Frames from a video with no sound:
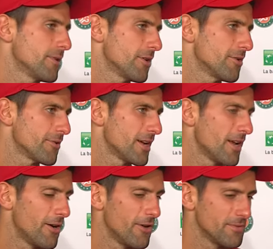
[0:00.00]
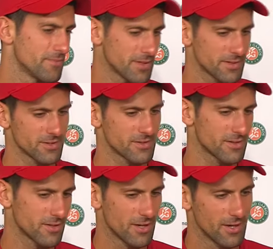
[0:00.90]
You know, right now I'm
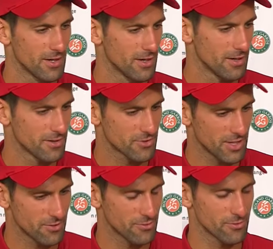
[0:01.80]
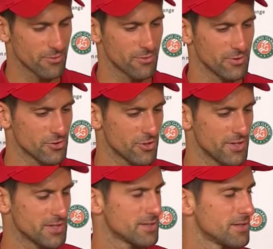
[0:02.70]
just try to enjoy
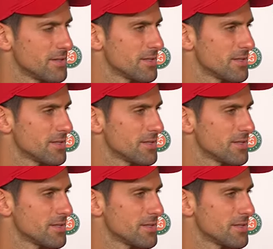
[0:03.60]
this